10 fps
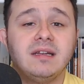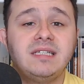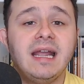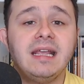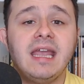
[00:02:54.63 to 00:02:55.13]

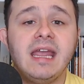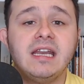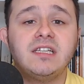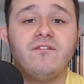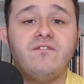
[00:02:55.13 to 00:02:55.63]

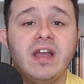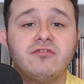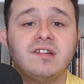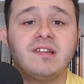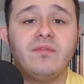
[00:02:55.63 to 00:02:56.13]
dedicated to
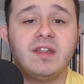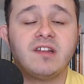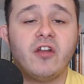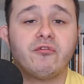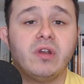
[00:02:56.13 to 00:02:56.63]
veterans of this
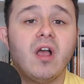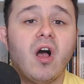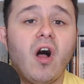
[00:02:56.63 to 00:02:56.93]
country,